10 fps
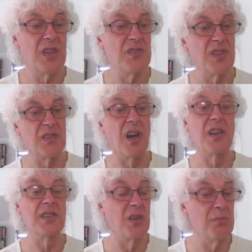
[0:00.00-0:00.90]
He says, I
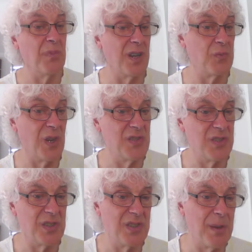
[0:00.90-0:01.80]
don't mind
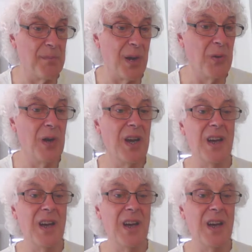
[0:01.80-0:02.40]
wasting a tempo